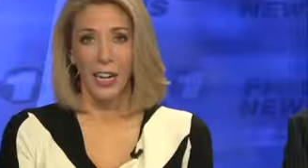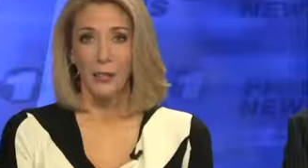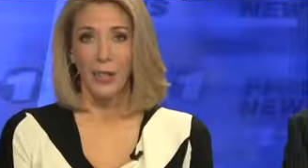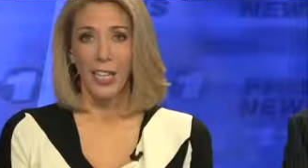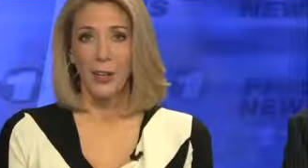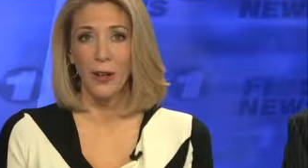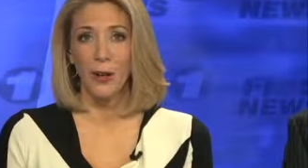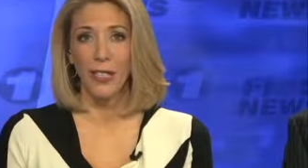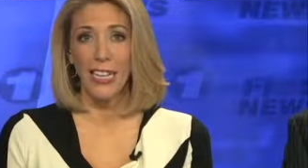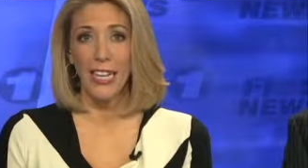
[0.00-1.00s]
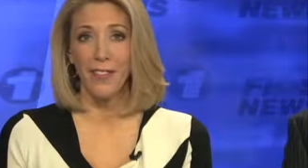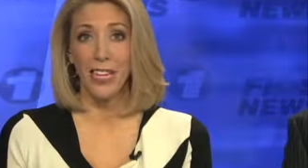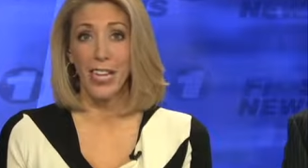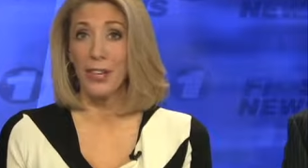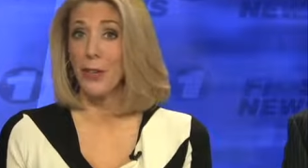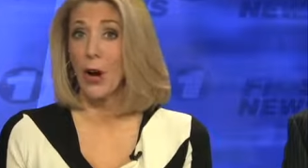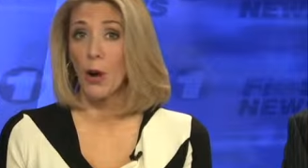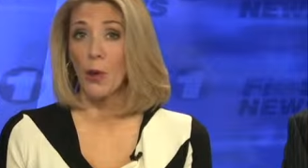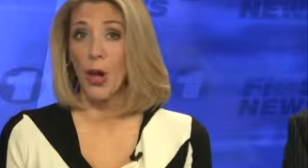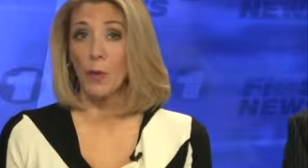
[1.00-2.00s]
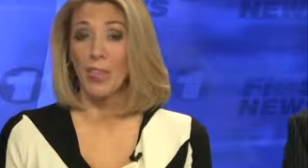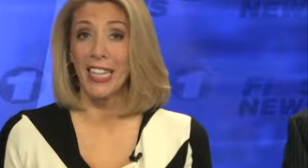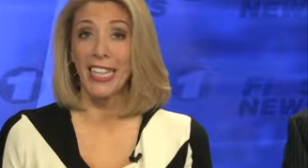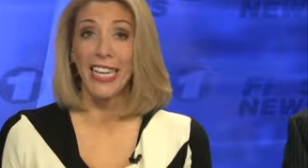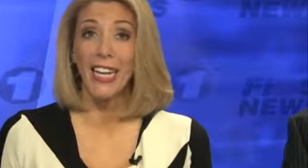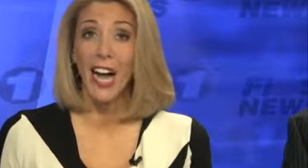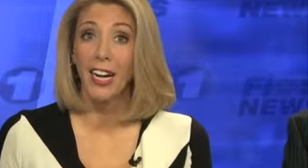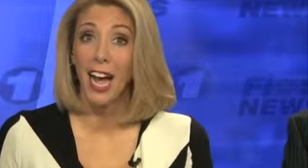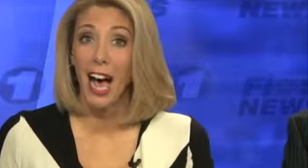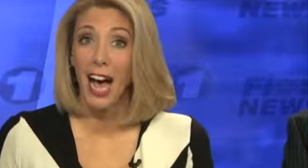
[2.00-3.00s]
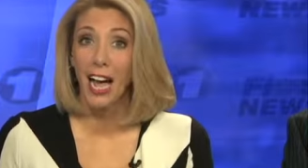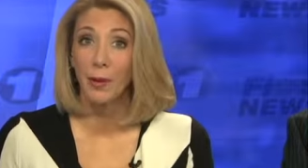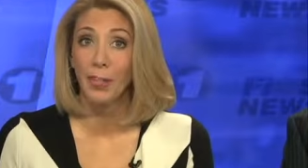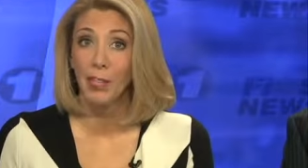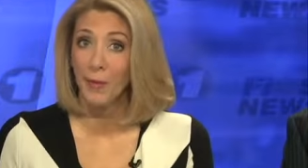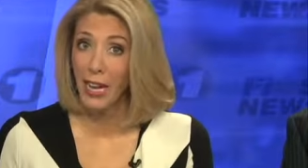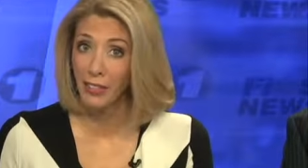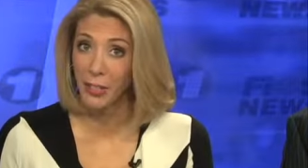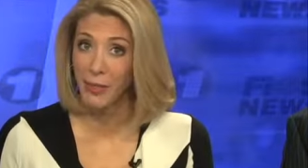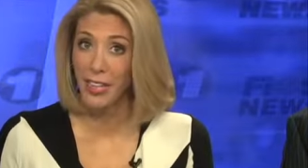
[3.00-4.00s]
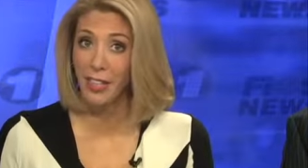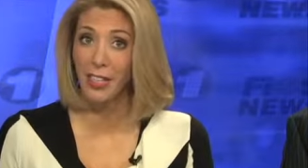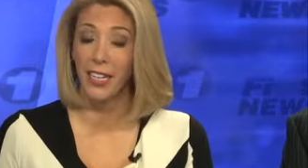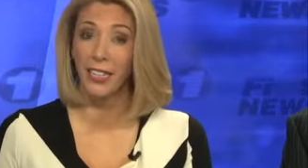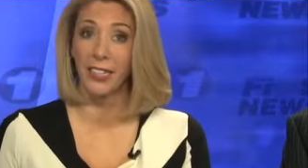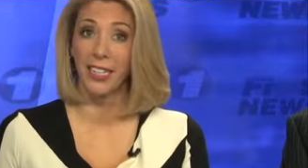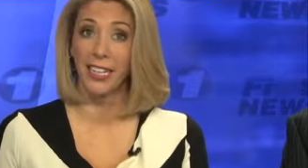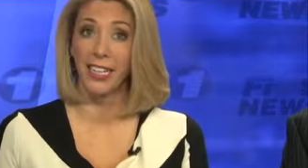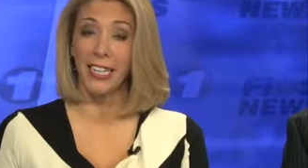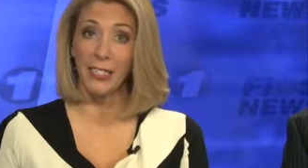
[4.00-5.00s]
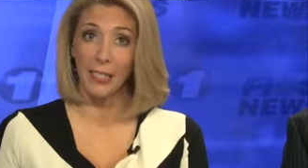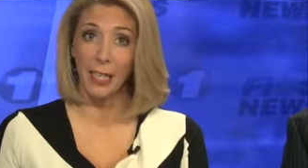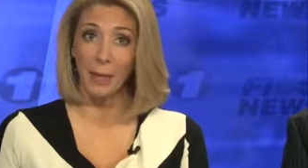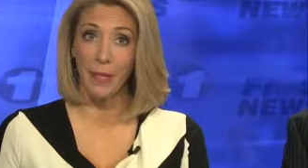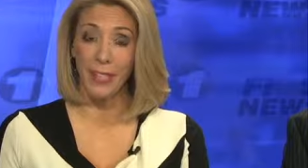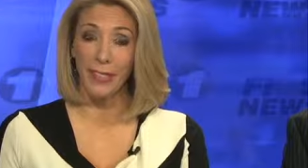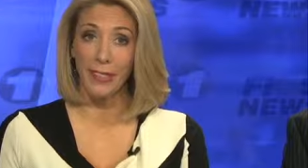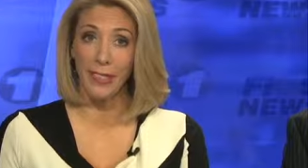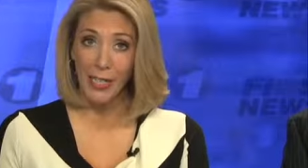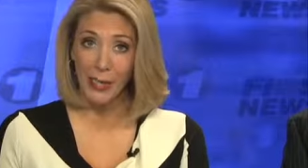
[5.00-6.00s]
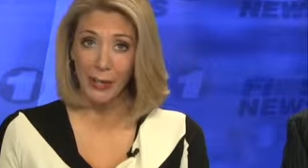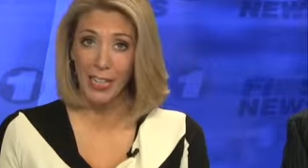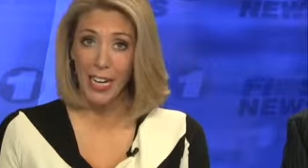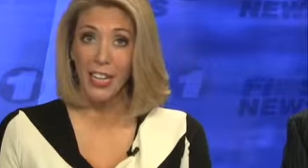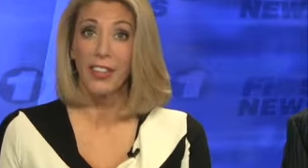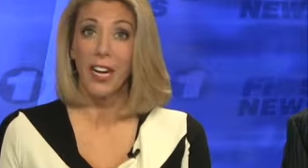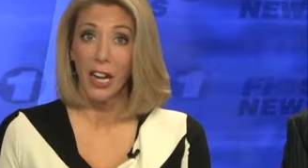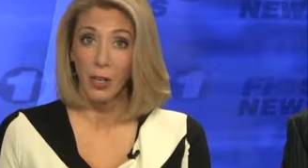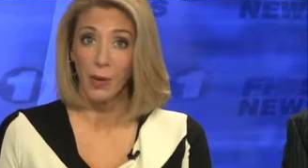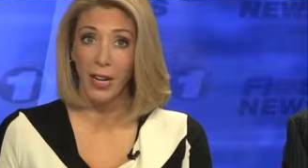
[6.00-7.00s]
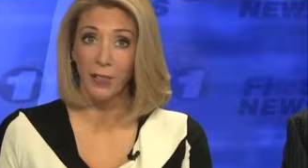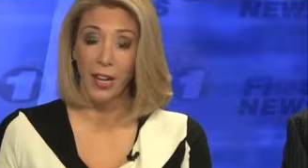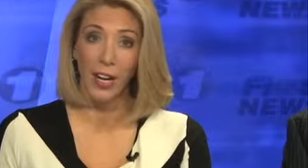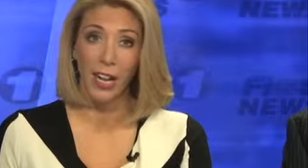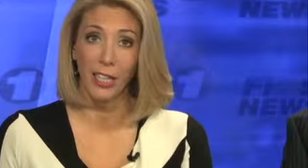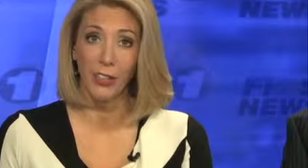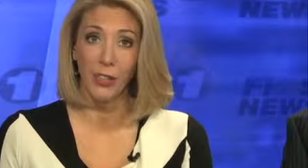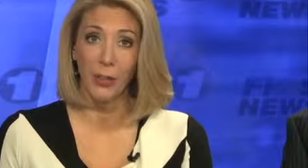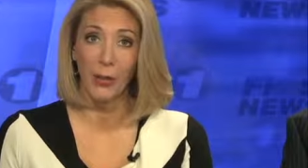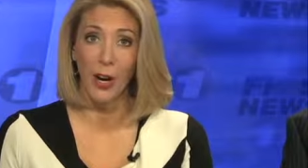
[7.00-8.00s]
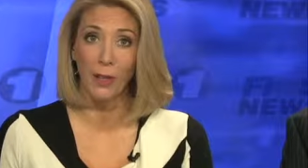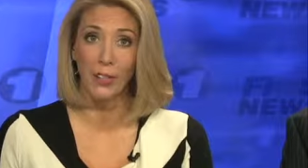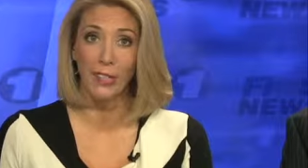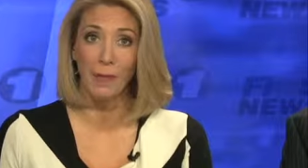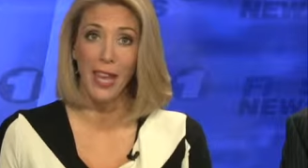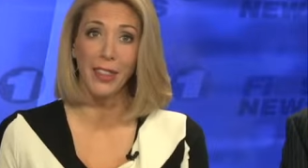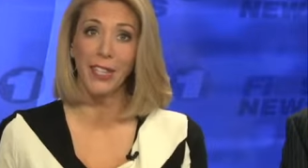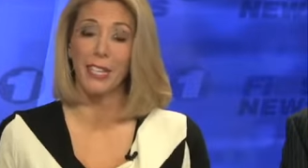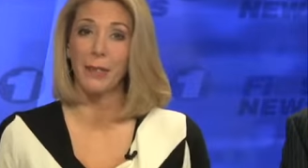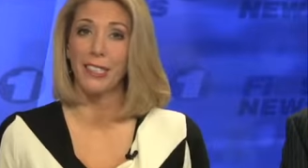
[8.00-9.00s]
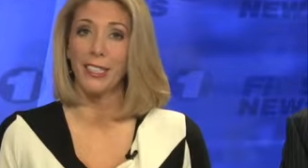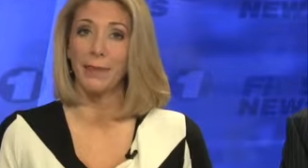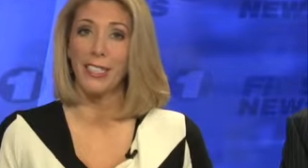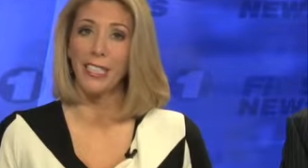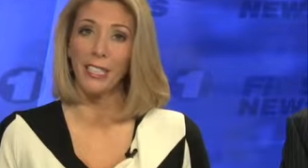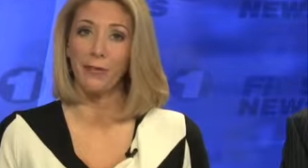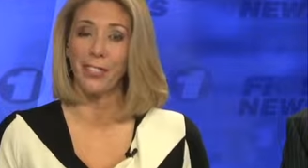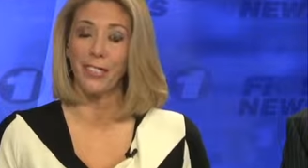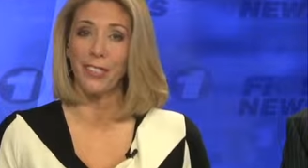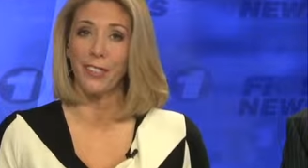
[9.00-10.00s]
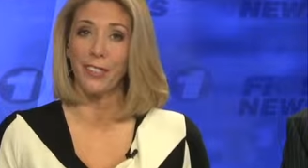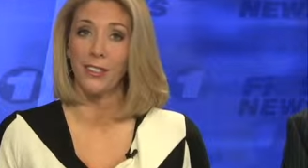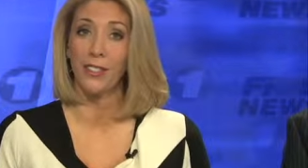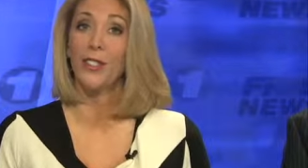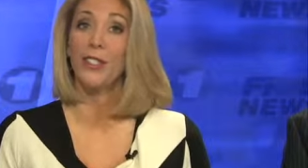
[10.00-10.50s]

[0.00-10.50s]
Are you feeling cold even in your own home with the heat on high? Well, you may have some hidden leaks that can easily be sealed. The United Way of Long Island showed our Samantha Lieben some easy fixes you can